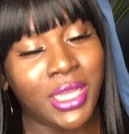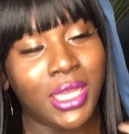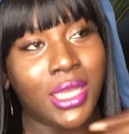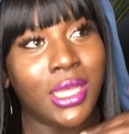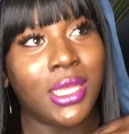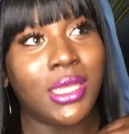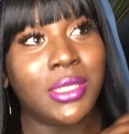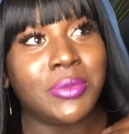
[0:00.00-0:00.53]

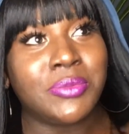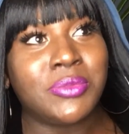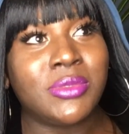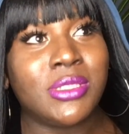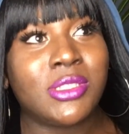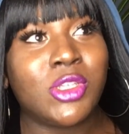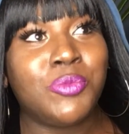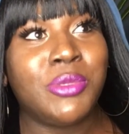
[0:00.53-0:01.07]
Um,
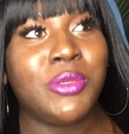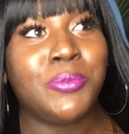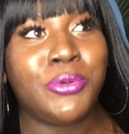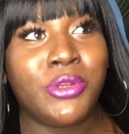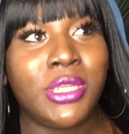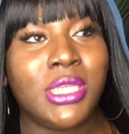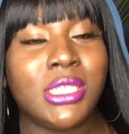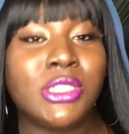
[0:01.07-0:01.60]
it's going to be
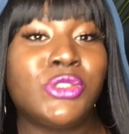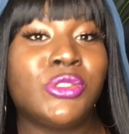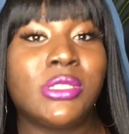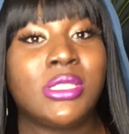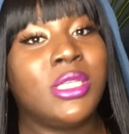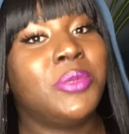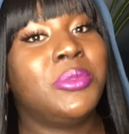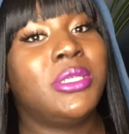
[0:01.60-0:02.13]
pretty
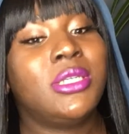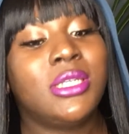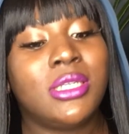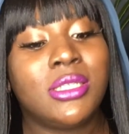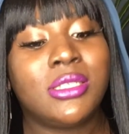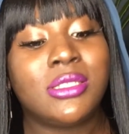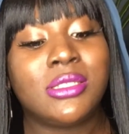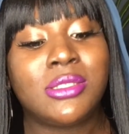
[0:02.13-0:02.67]
interesting
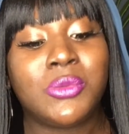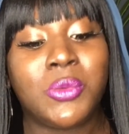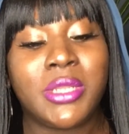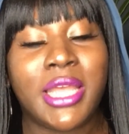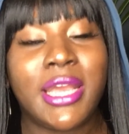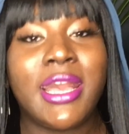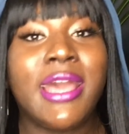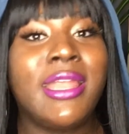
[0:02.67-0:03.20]
because when
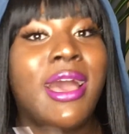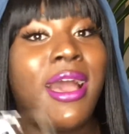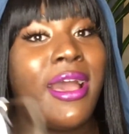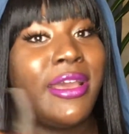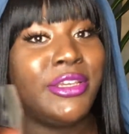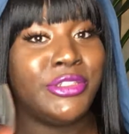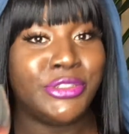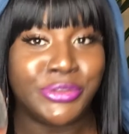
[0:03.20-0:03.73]
I got
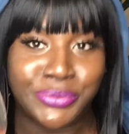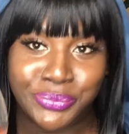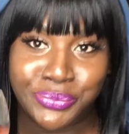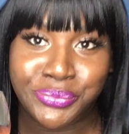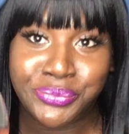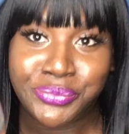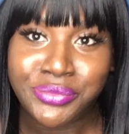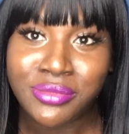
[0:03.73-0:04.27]
hired,
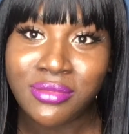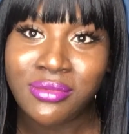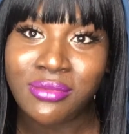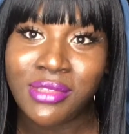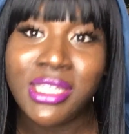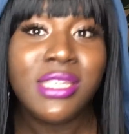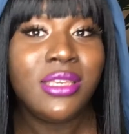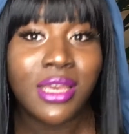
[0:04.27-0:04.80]

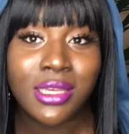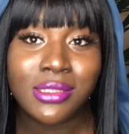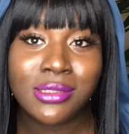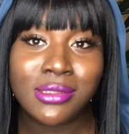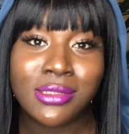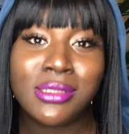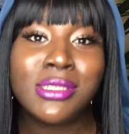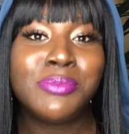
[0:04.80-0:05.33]
yes,
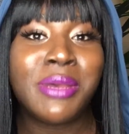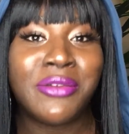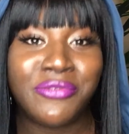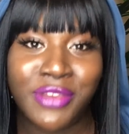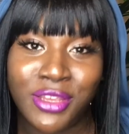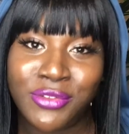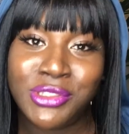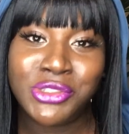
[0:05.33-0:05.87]
this is my
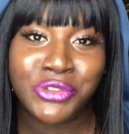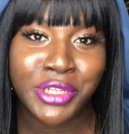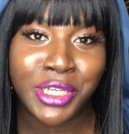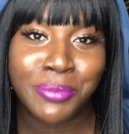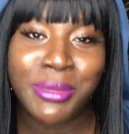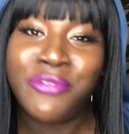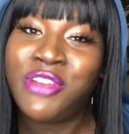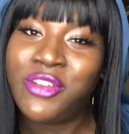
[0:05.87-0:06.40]
favorite drink,
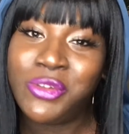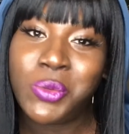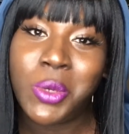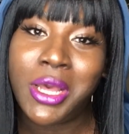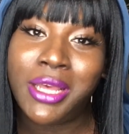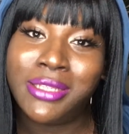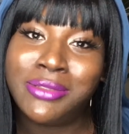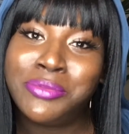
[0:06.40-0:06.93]
my favorite
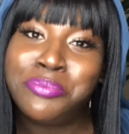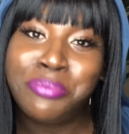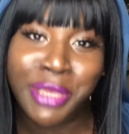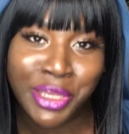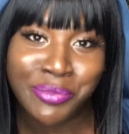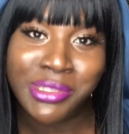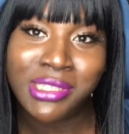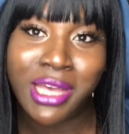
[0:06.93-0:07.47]
wine, pink
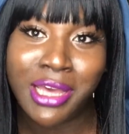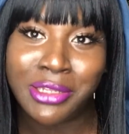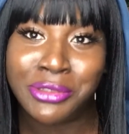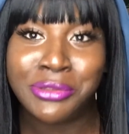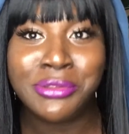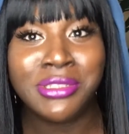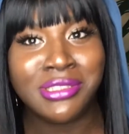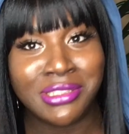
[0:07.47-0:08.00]
Moscato.
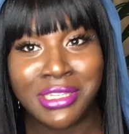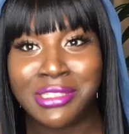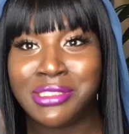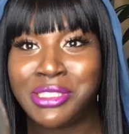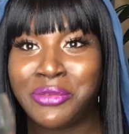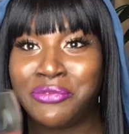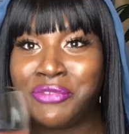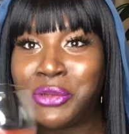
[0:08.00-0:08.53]
Let's take a
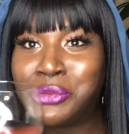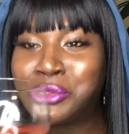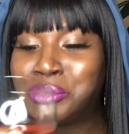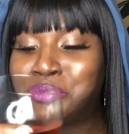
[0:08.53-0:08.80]
sip first.